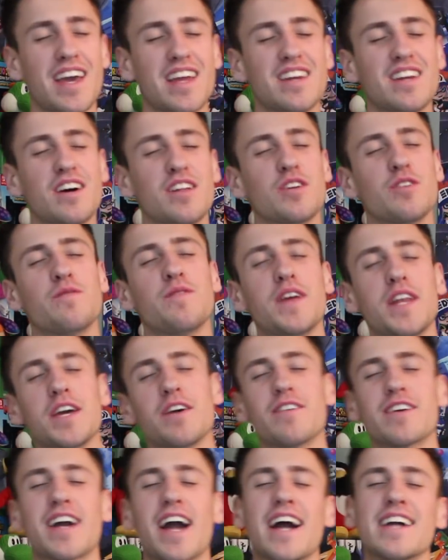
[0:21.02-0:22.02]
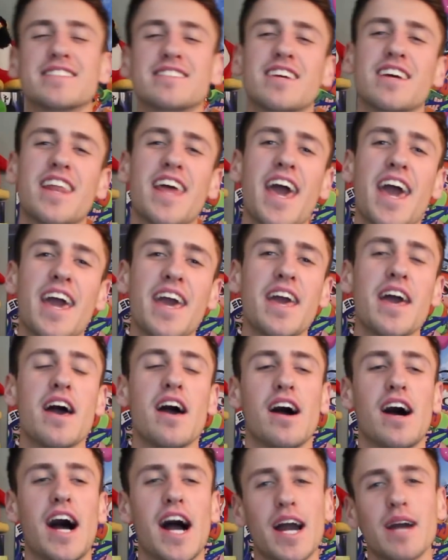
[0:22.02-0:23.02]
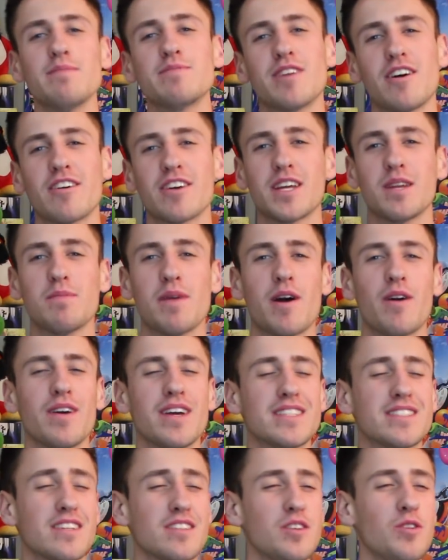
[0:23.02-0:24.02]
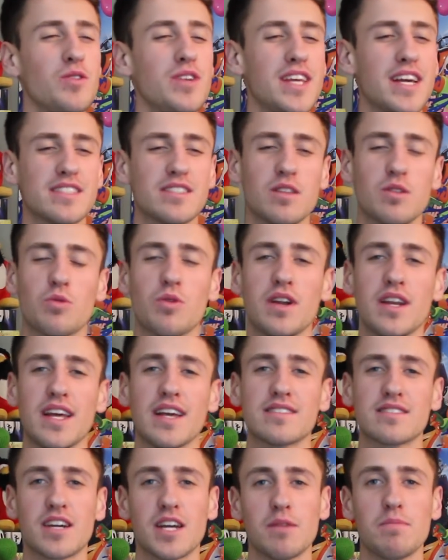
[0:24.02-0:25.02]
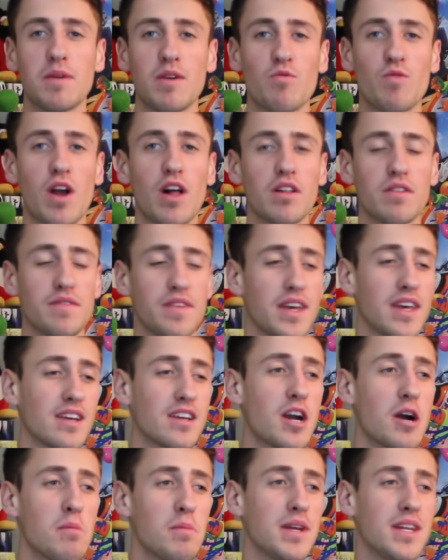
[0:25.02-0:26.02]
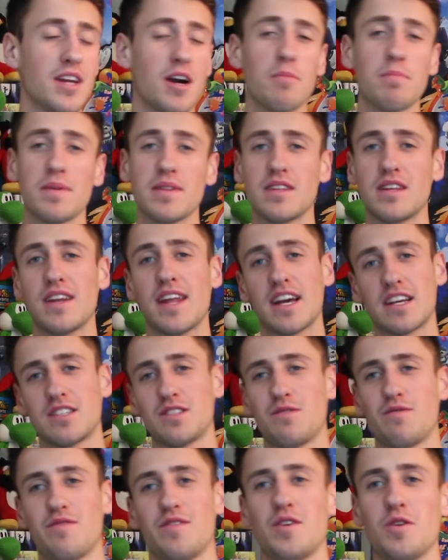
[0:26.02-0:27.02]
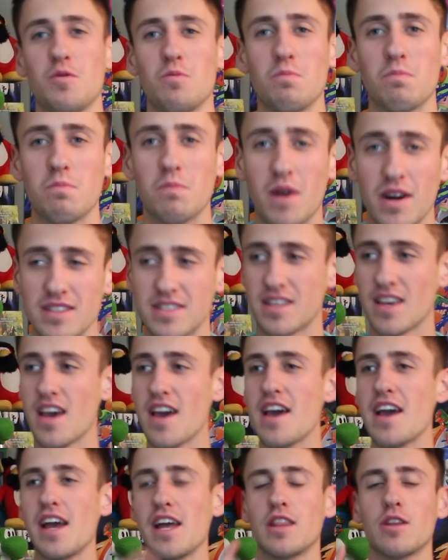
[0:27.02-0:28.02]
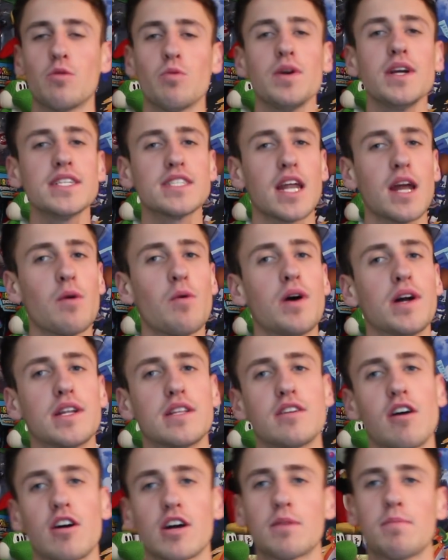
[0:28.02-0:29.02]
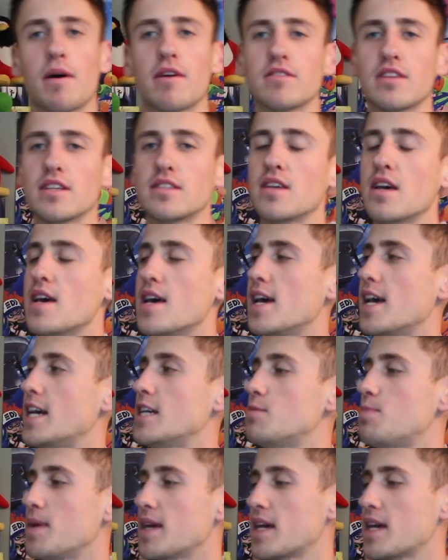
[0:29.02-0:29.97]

another video and guys today I'm talking about is the 2DS and 3DS going to be relevant coming up in the next few months. And the reason I want to talk about this is